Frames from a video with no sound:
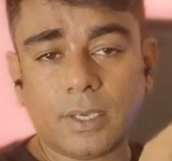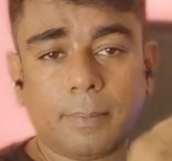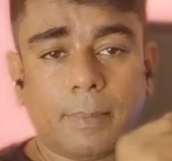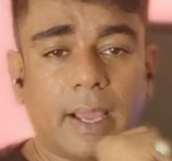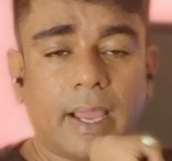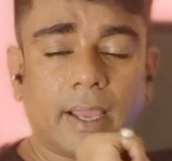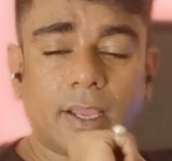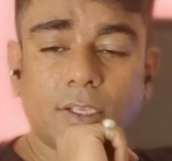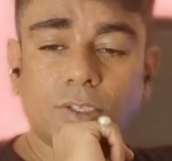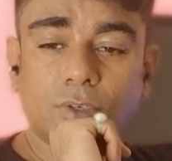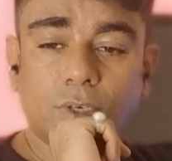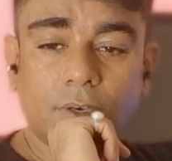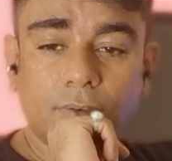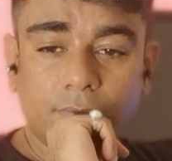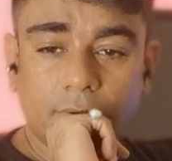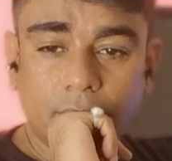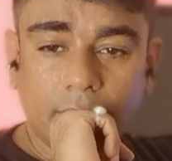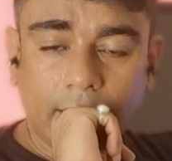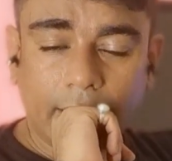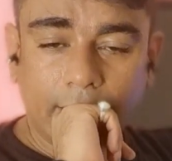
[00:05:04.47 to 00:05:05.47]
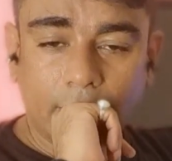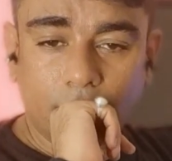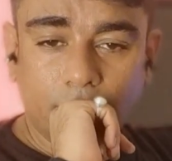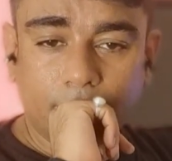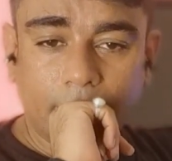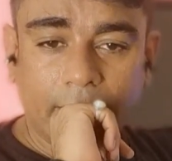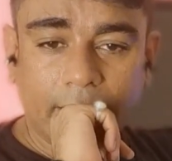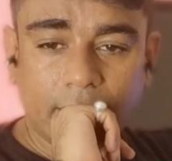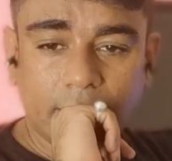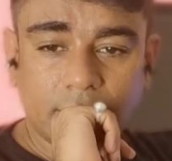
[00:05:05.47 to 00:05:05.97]
package or different kind of
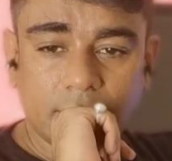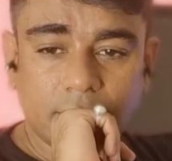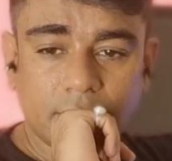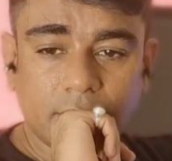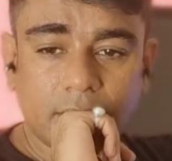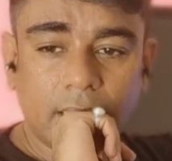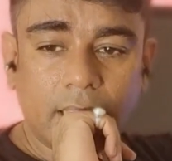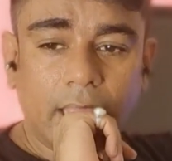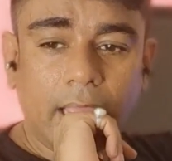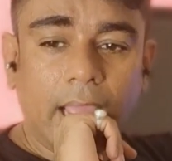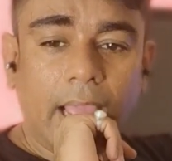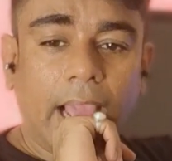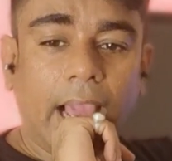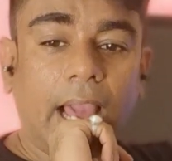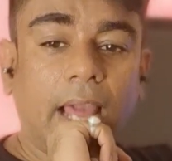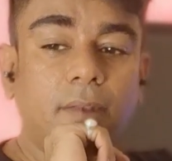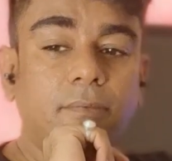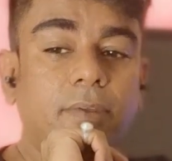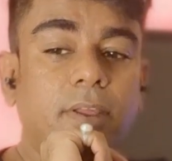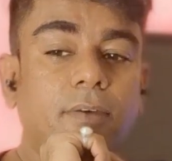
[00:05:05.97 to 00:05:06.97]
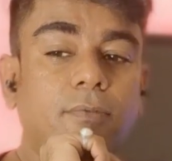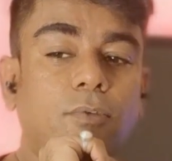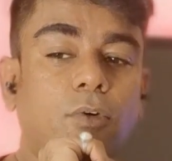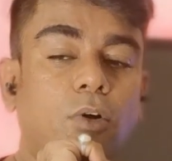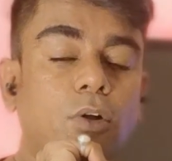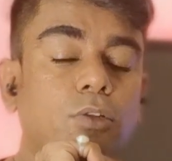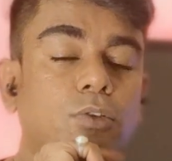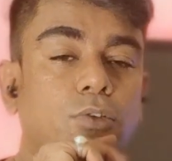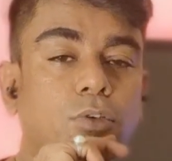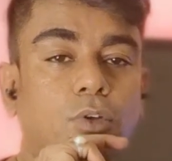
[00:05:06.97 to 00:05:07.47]
packages. And we have
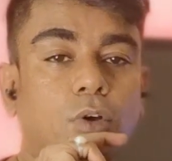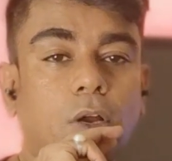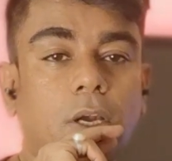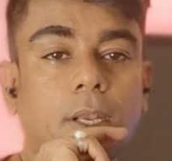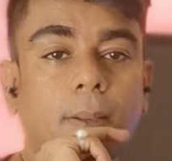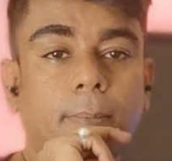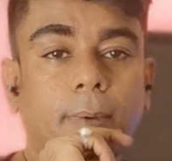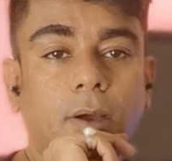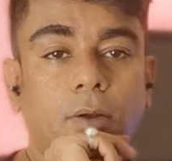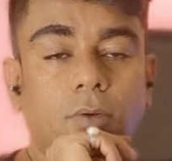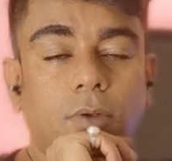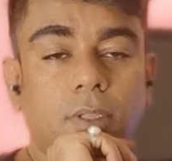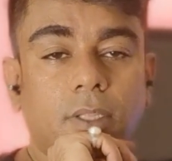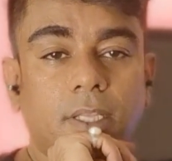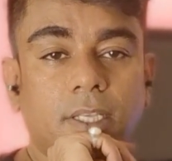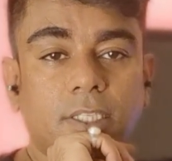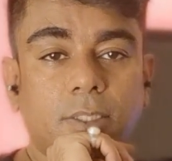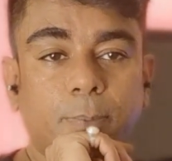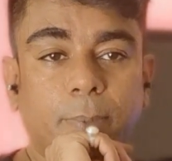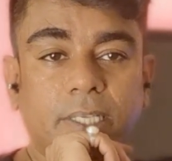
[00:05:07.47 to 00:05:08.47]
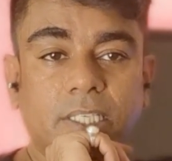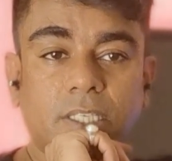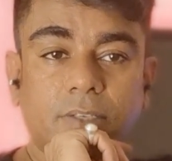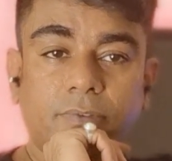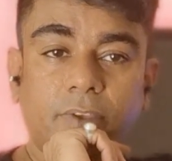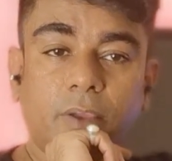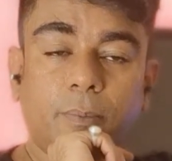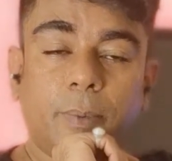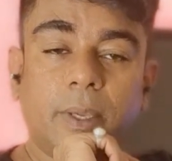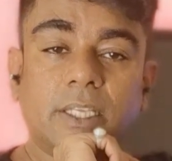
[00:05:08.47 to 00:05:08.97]
also talked about the
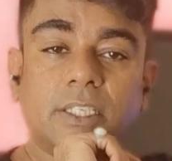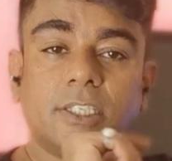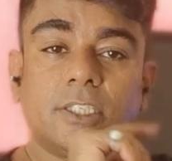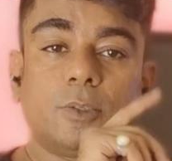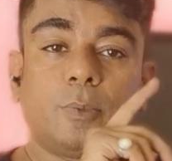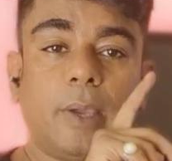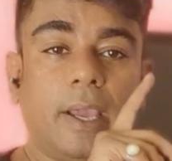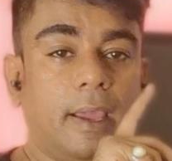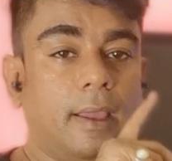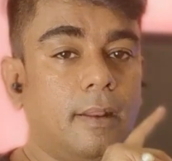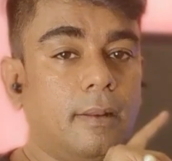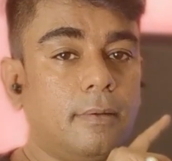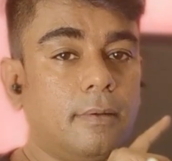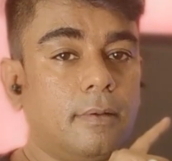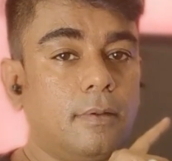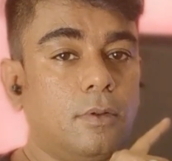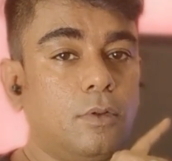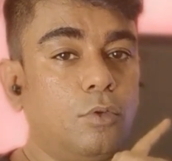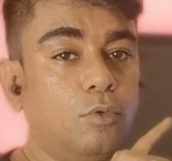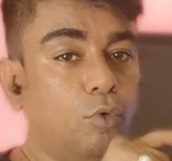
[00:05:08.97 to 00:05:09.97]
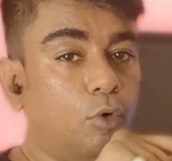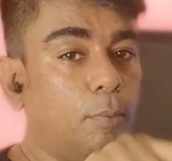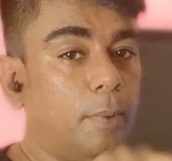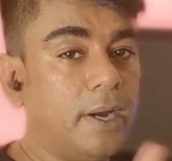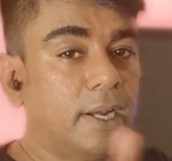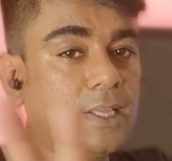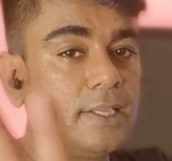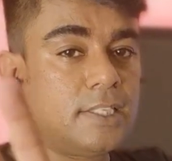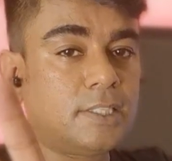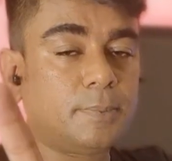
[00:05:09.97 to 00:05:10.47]
specific pages where
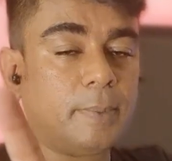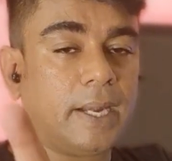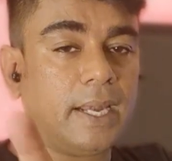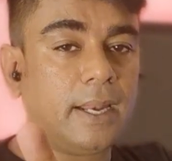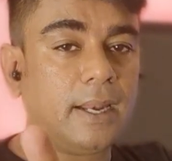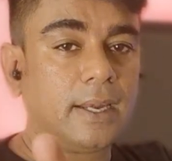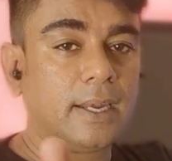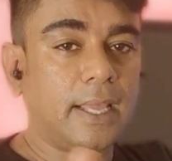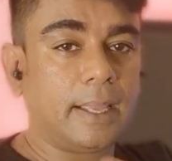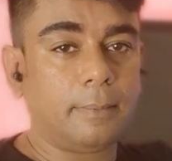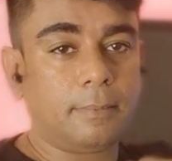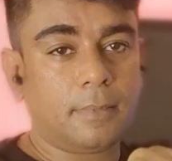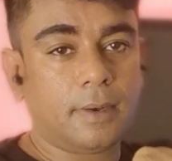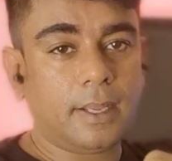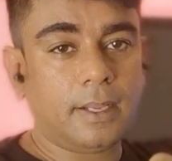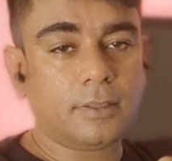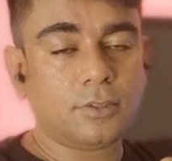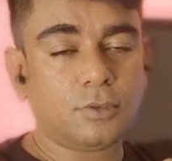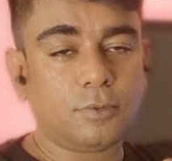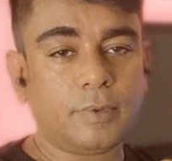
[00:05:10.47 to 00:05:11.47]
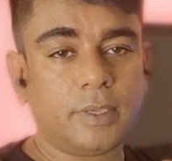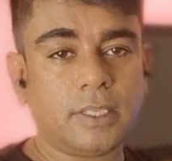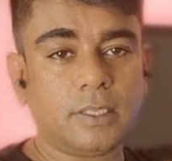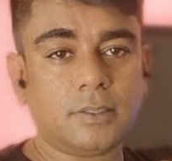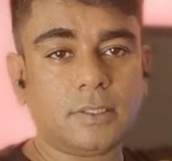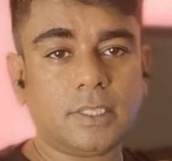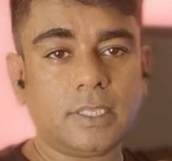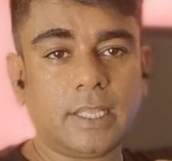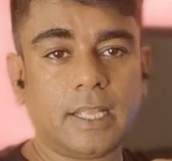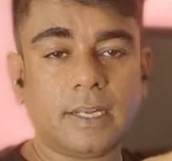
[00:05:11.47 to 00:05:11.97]
nobody is spending time, right? So
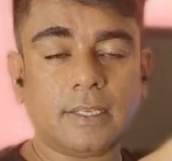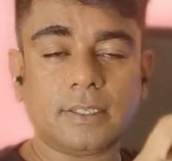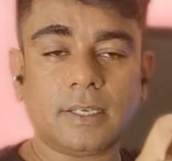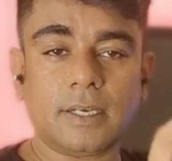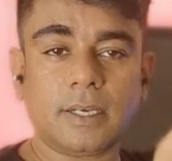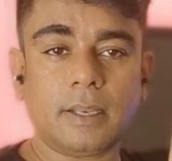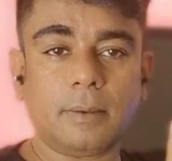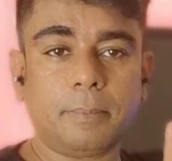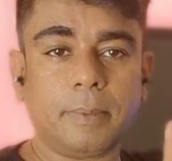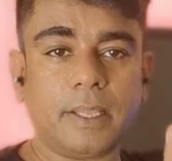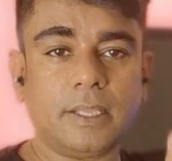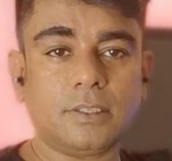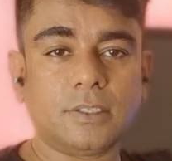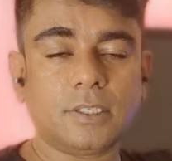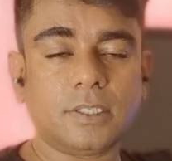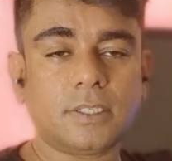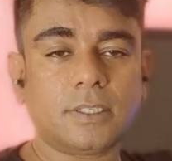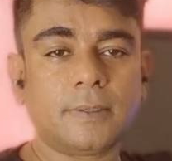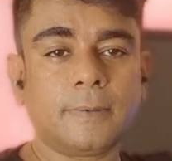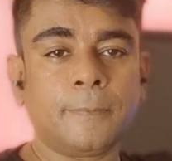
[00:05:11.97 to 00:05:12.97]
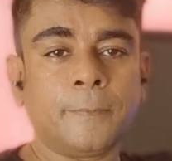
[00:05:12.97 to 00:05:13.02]
there are certain pages